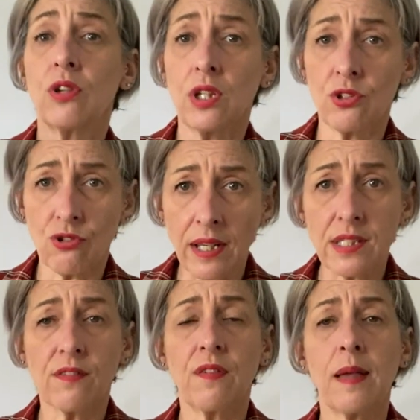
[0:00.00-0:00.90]
can
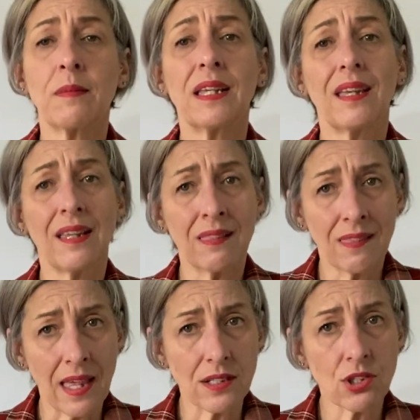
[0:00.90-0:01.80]
attract a family in
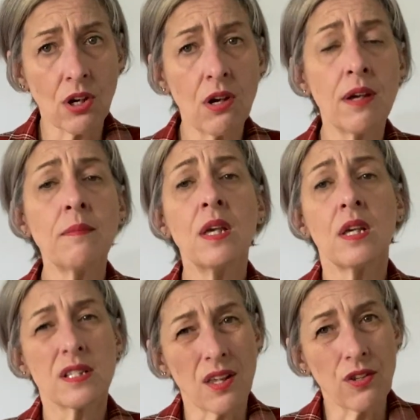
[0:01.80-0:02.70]
that time
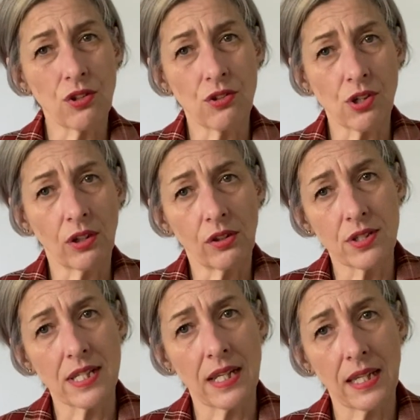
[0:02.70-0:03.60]
so that you don't
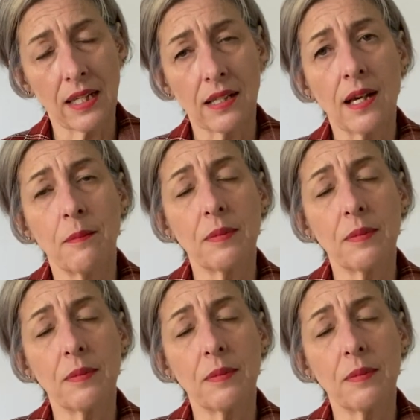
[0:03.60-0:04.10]
lose any income.